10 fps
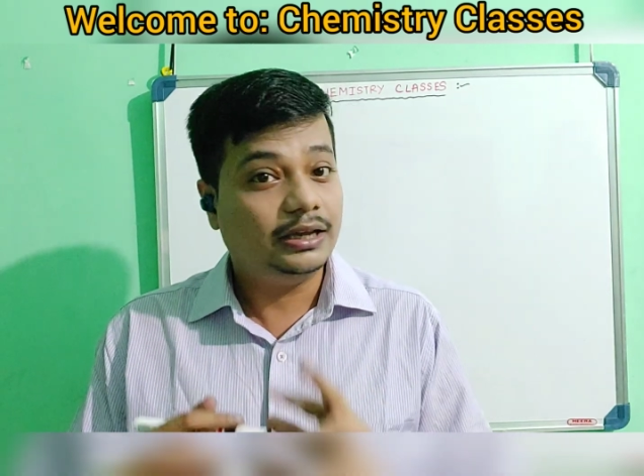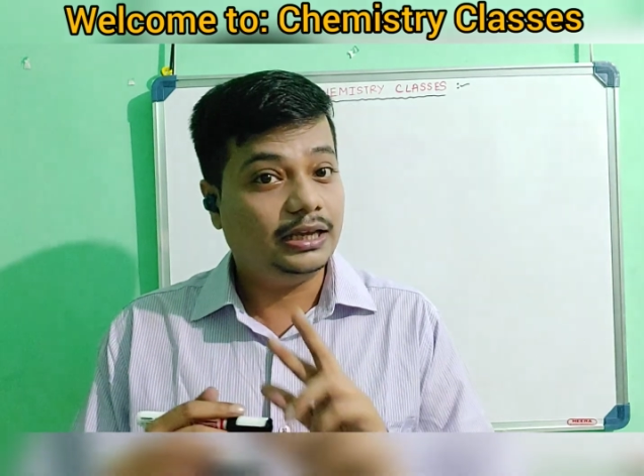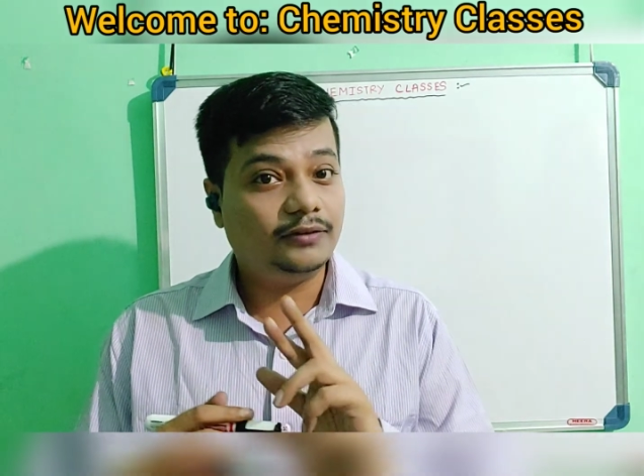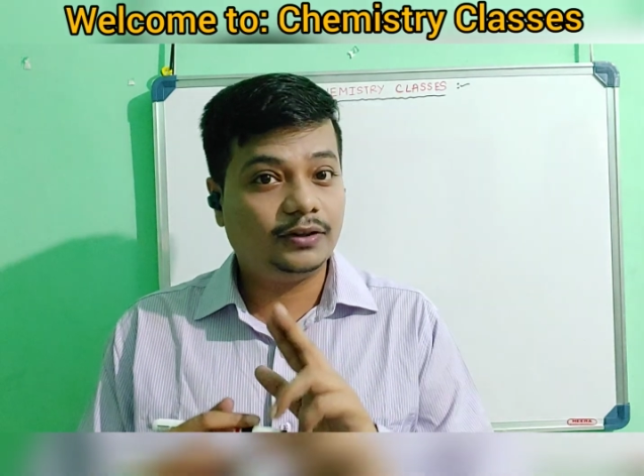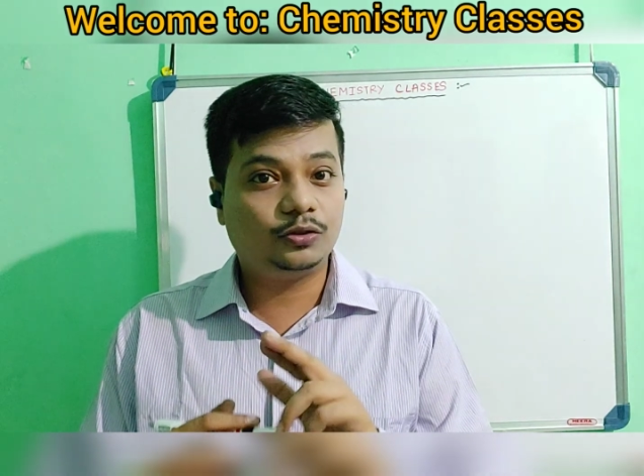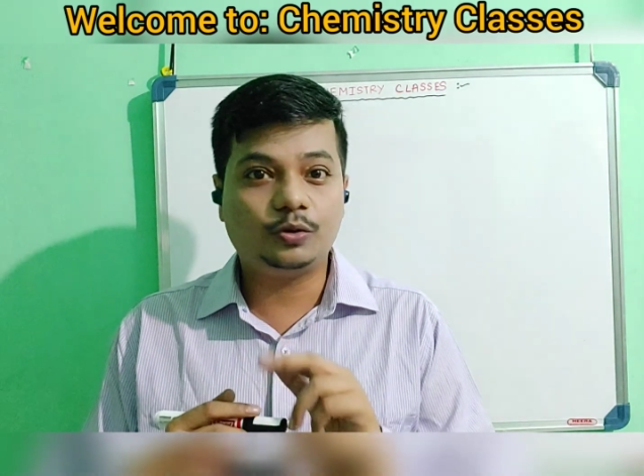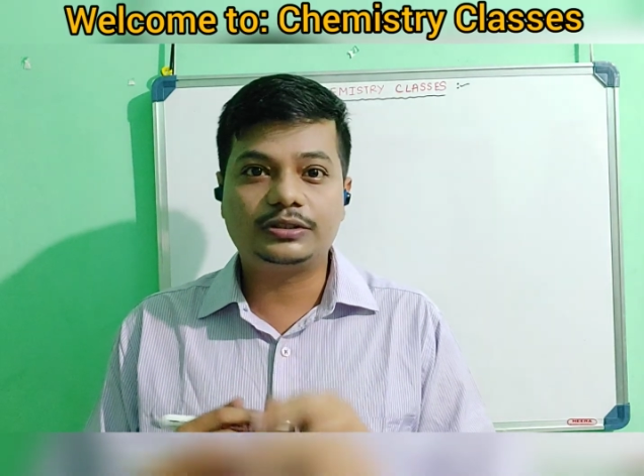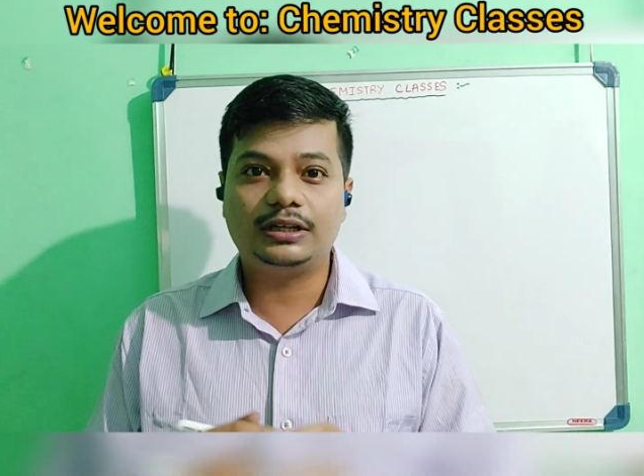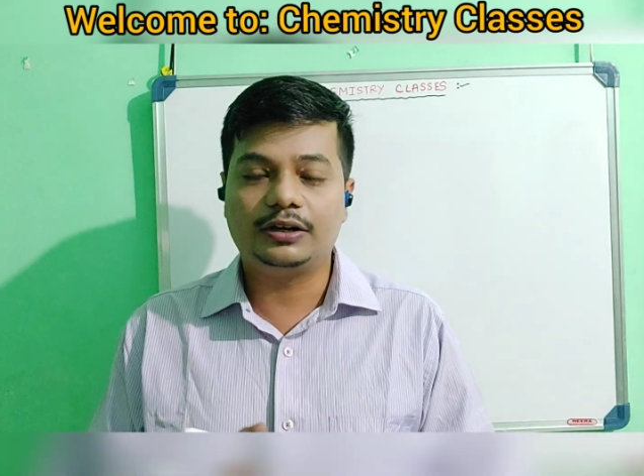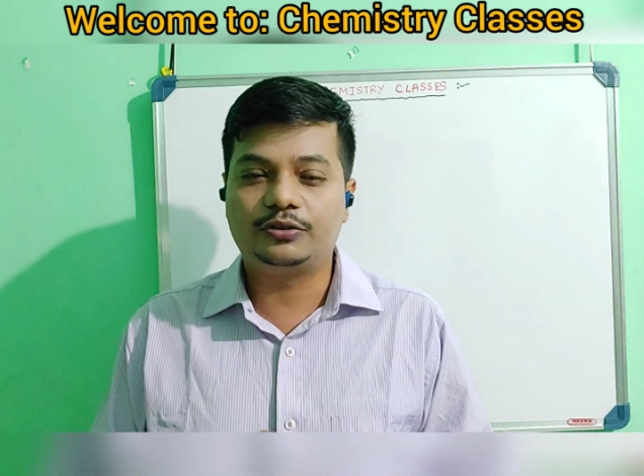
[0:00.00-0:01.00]
Even those
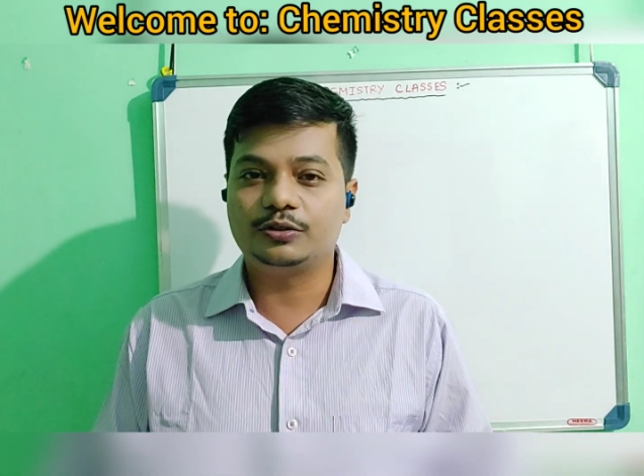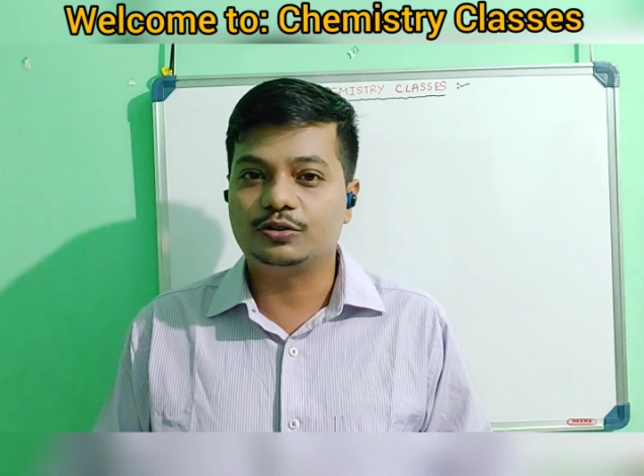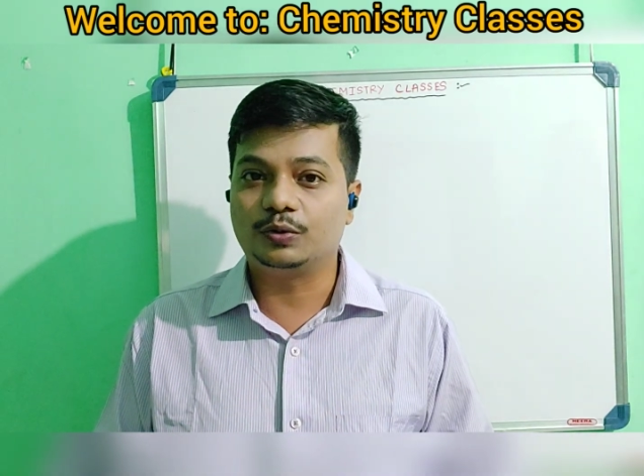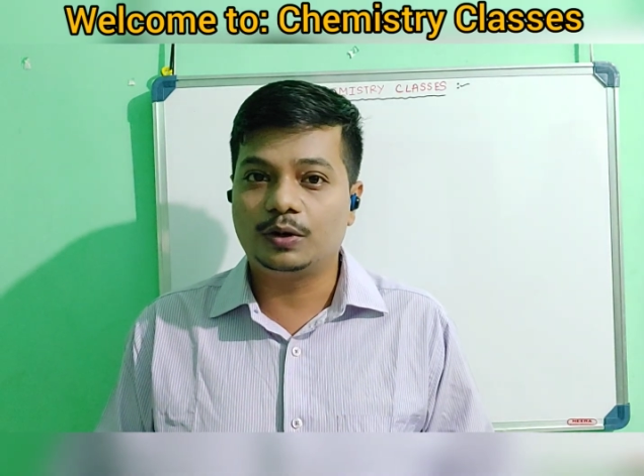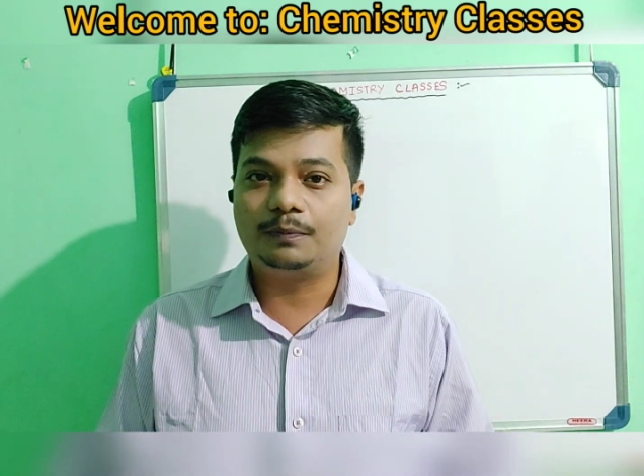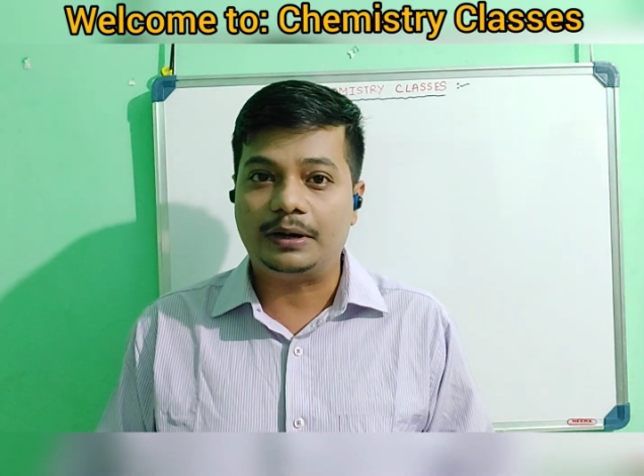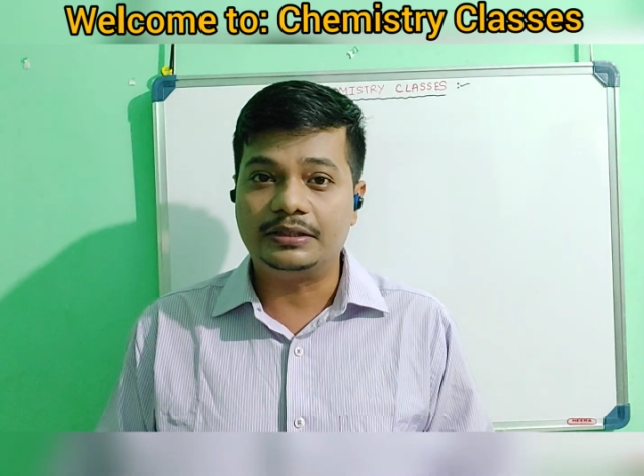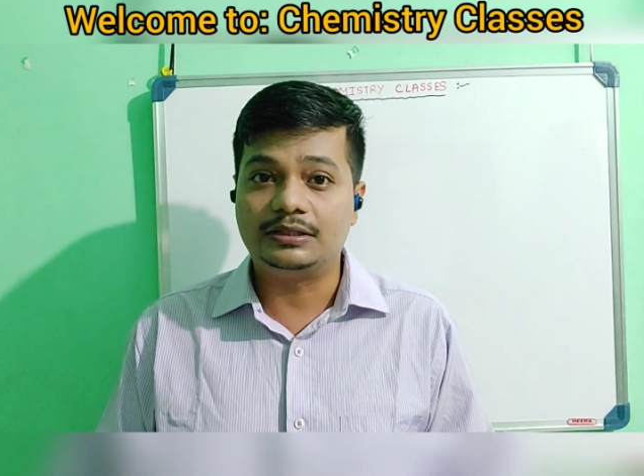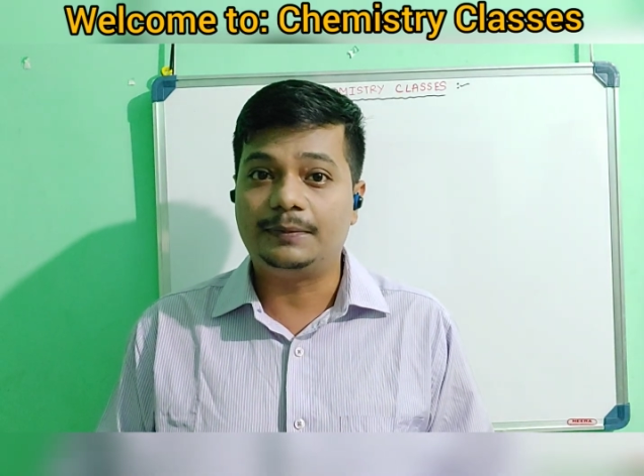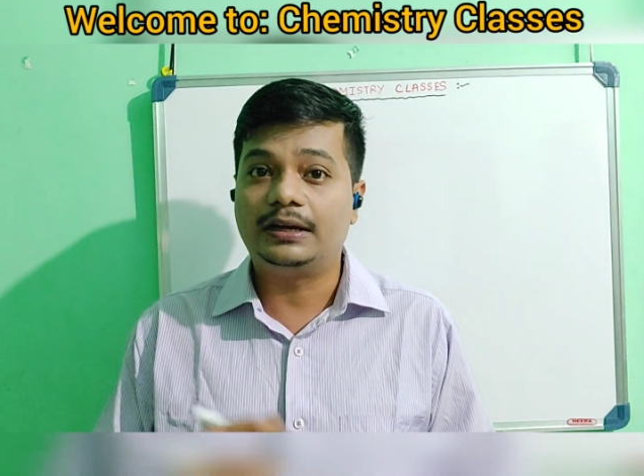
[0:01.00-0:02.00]
electrons do not
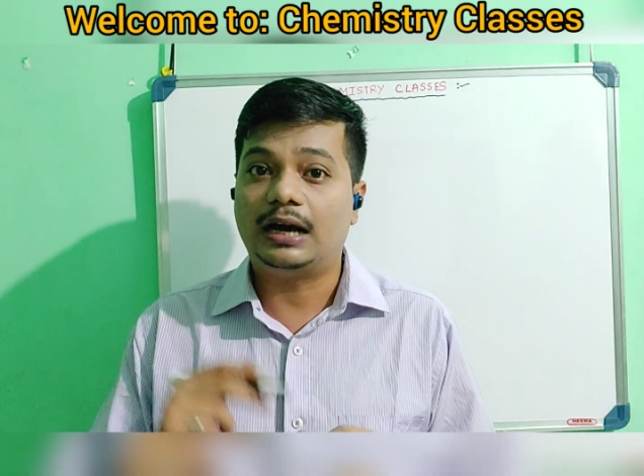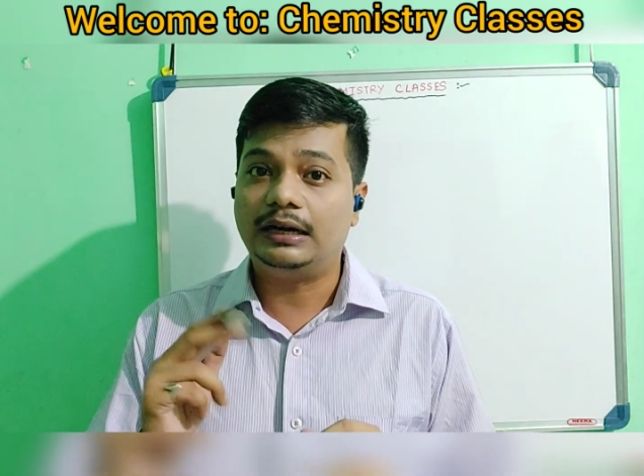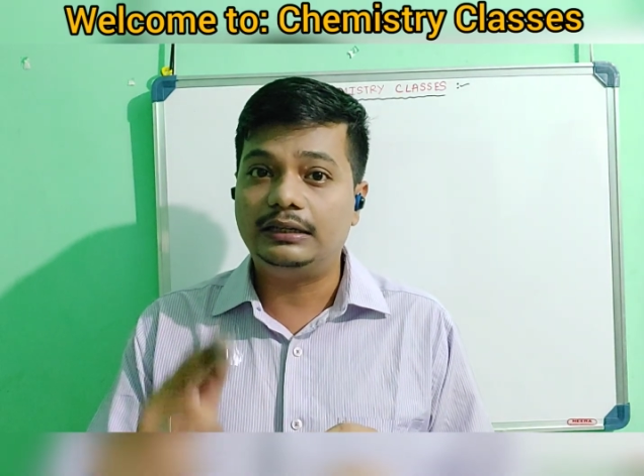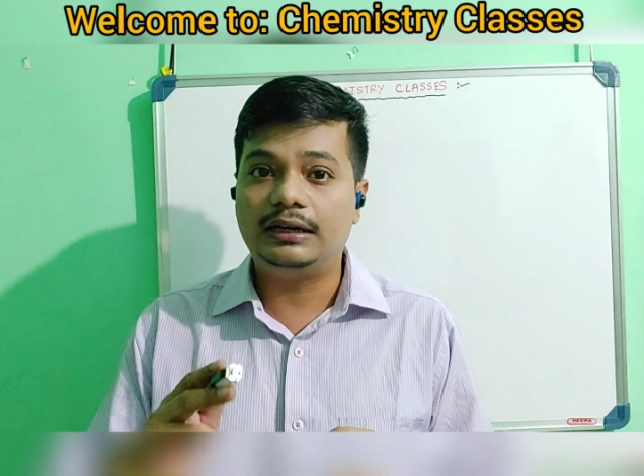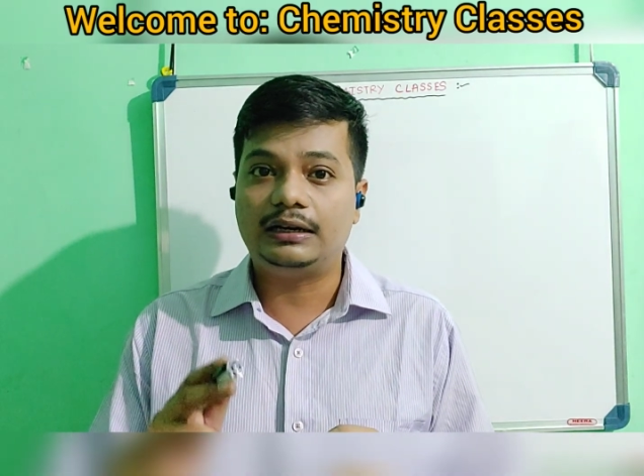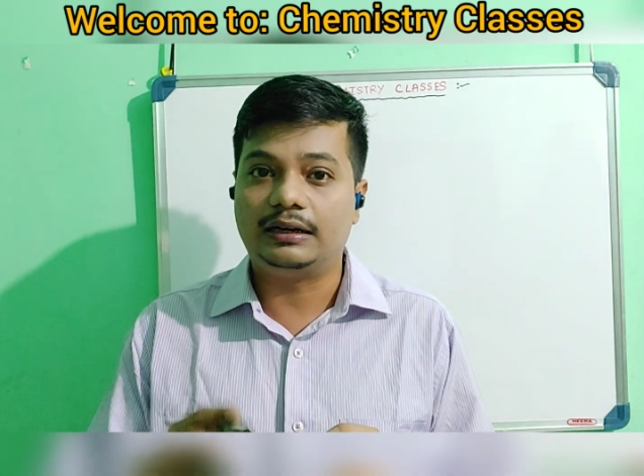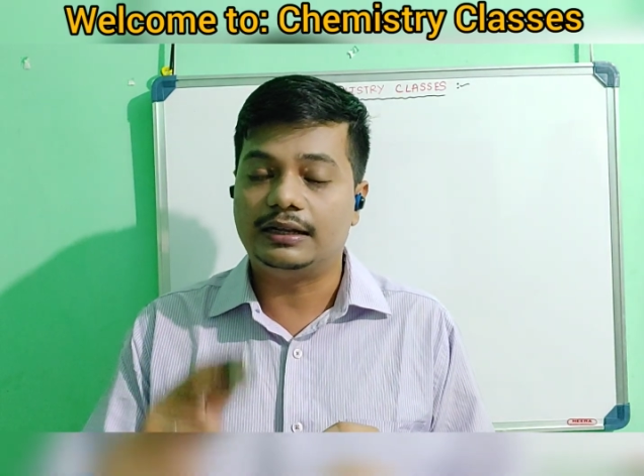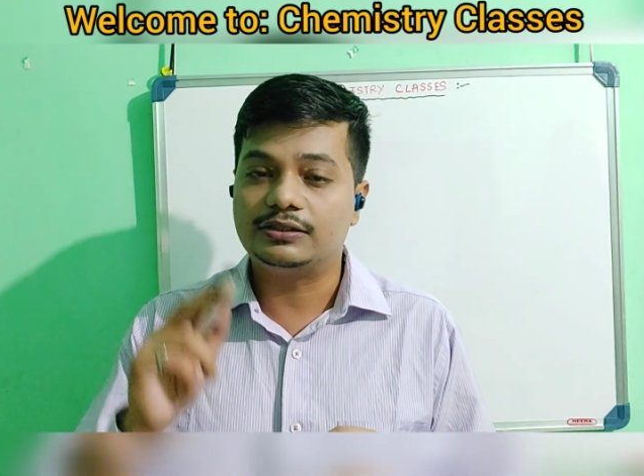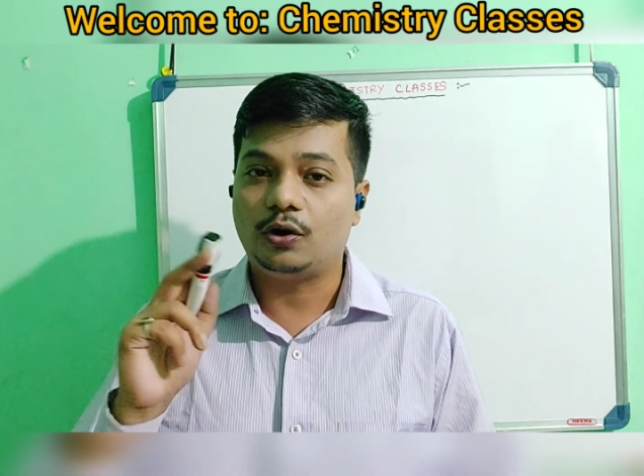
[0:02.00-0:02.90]
participate until and unless